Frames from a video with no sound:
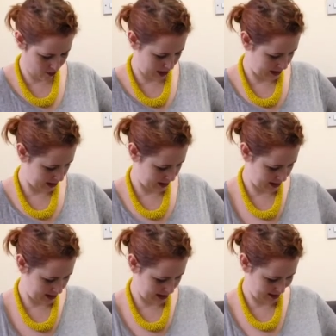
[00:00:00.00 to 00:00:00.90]
when
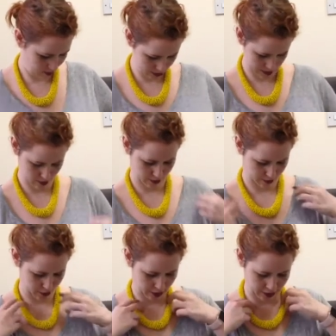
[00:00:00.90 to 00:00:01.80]
it wasn't
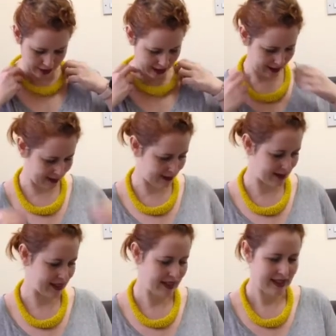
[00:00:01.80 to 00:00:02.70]
before. And,
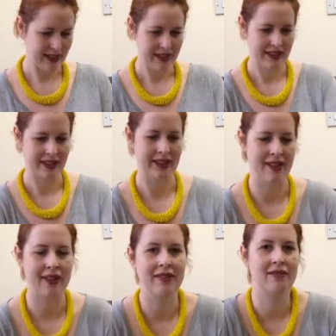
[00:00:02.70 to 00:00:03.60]
you
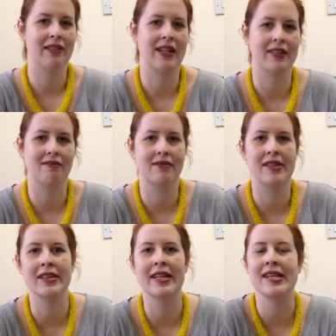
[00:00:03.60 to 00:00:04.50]
know, like
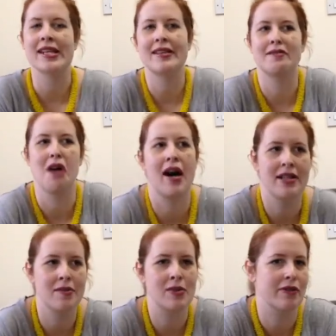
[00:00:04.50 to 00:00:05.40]
getting
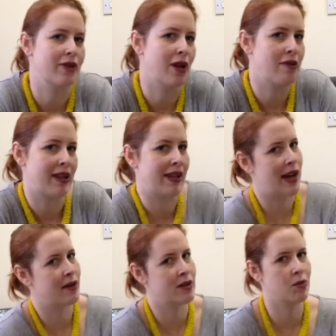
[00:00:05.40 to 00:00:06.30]
items of clothing
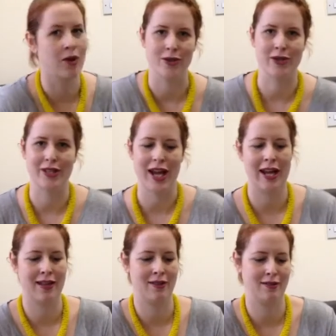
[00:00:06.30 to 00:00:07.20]
out of the wash
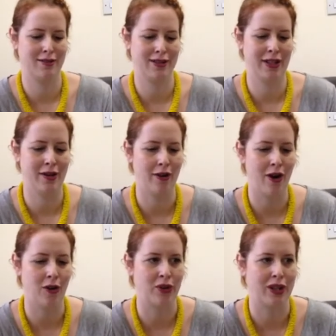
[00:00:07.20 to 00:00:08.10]
and, you know,
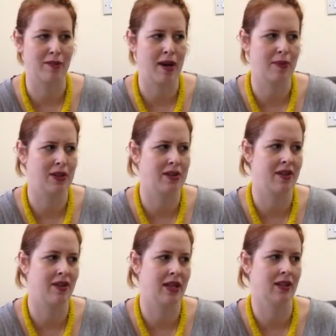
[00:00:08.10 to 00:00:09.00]
holding them up and just
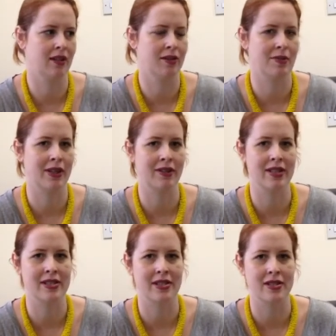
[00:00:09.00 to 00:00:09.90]
going, oh my God,
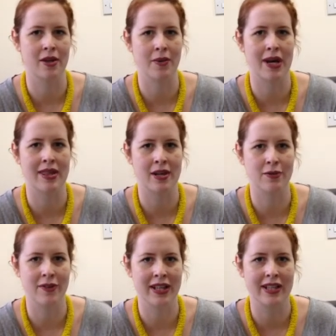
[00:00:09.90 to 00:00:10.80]
there's just no way that'll
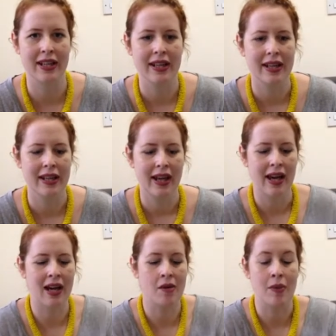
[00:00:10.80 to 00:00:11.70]
fit.
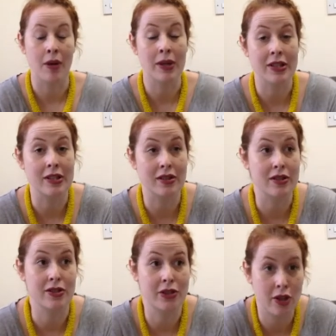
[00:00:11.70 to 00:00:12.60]
Um, I went
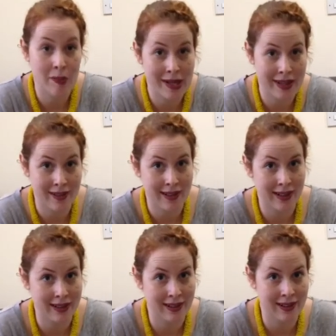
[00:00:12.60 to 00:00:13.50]
shopping
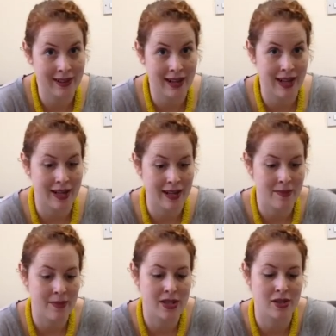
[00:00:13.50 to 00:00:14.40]
in
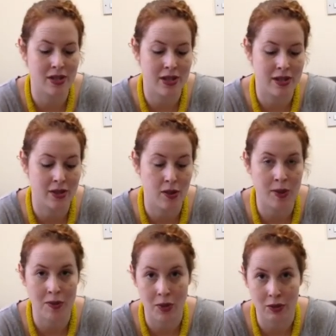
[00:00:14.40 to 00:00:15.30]
um, the
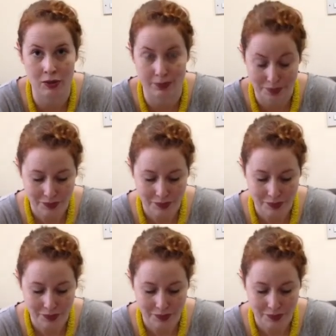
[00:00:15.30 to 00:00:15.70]
shopping mall